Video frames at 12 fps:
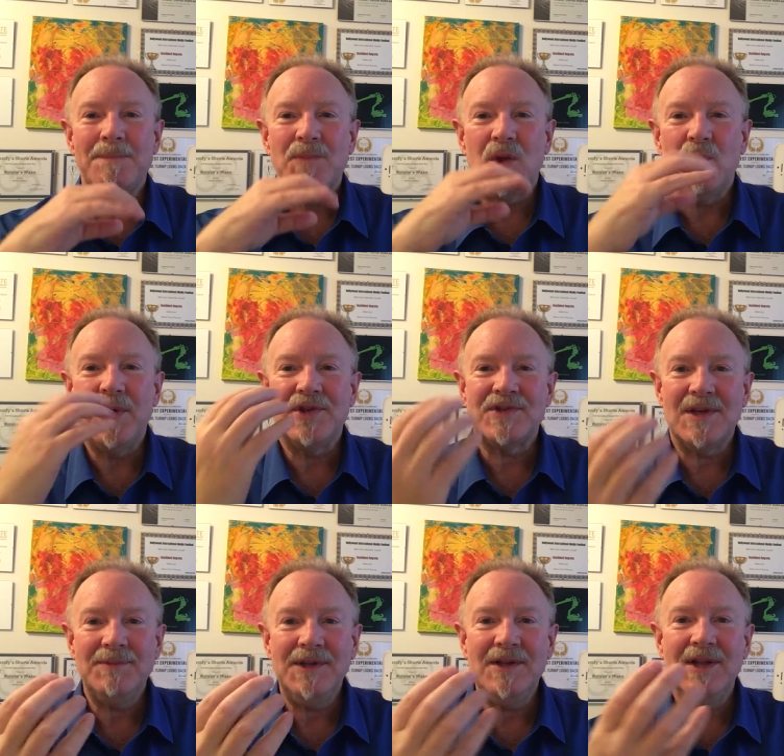With
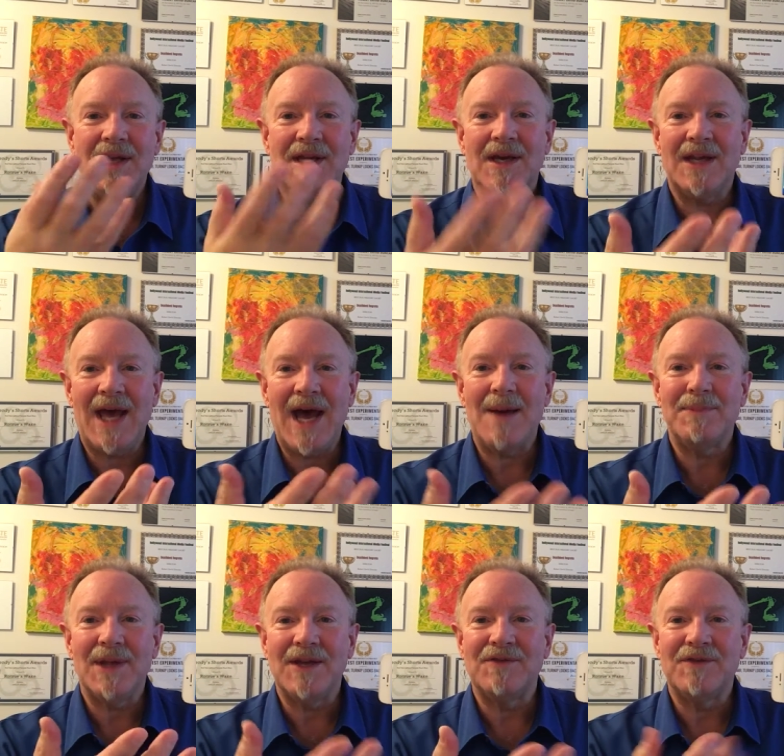something like an app
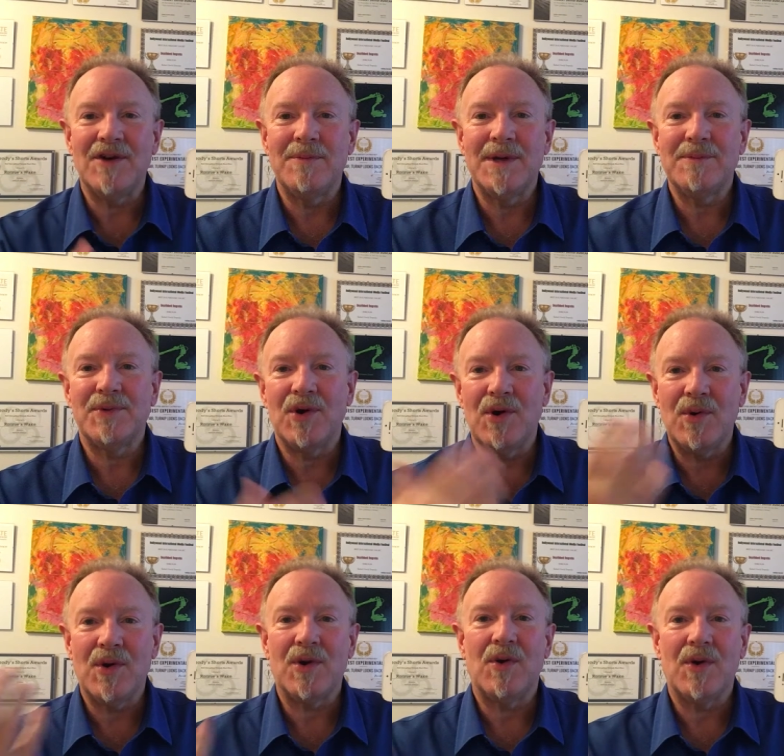like Filmic Pro
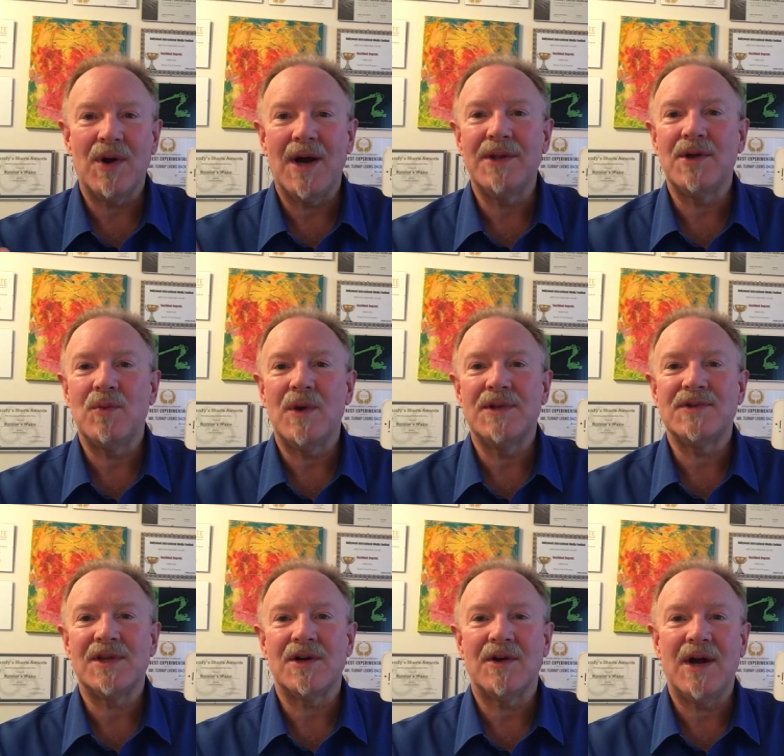or other ones
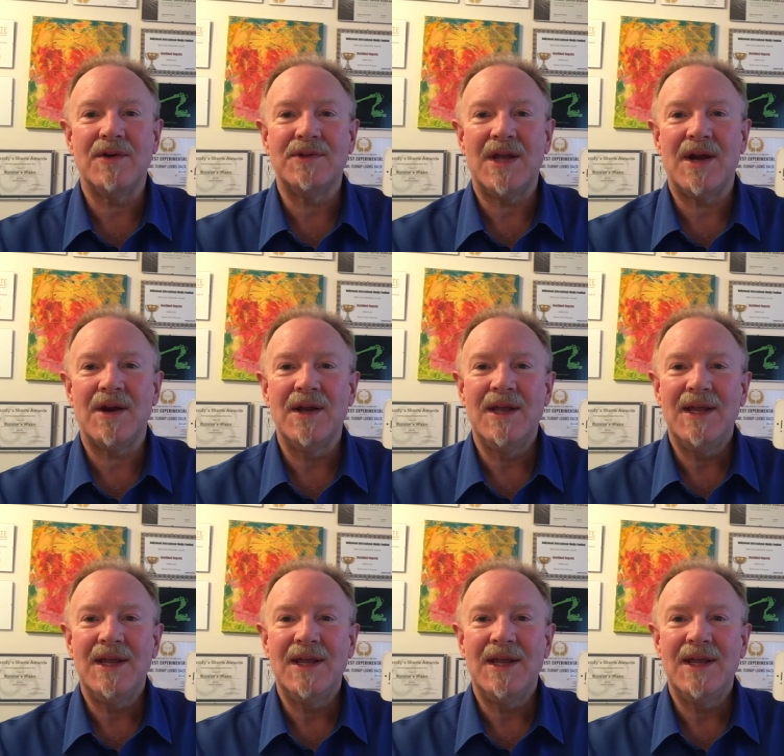that are out there,